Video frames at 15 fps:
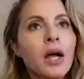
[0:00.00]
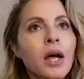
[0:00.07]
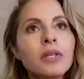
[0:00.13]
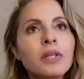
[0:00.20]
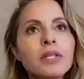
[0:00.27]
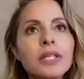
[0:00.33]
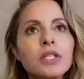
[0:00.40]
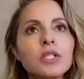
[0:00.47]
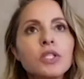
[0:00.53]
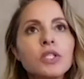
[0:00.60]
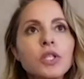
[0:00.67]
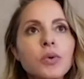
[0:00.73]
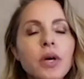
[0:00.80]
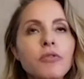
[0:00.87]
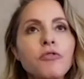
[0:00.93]
I would
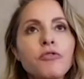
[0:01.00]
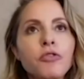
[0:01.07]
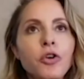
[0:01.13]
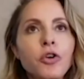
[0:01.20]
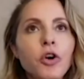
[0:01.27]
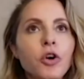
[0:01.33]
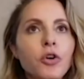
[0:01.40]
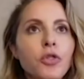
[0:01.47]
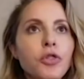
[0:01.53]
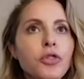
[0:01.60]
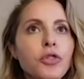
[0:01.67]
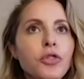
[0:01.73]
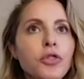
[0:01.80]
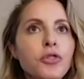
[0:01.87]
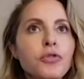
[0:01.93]
say do it
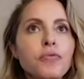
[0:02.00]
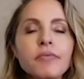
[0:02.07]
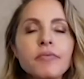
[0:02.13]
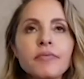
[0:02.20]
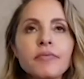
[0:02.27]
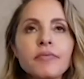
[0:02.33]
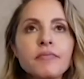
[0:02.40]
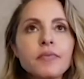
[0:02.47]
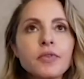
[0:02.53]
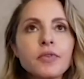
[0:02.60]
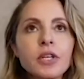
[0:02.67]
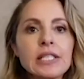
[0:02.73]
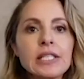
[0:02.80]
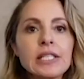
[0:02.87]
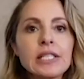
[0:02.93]
for
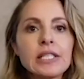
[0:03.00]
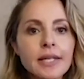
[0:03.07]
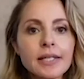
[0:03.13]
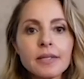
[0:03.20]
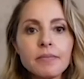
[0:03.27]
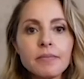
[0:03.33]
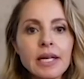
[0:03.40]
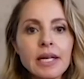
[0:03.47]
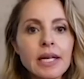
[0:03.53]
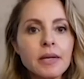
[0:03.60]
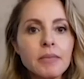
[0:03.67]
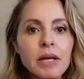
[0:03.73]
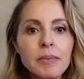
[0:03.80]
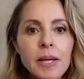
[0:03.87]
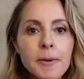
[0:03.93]
30
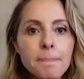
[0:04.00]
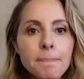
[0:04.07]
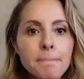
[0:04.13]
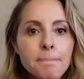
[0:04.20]
seconds, a minute,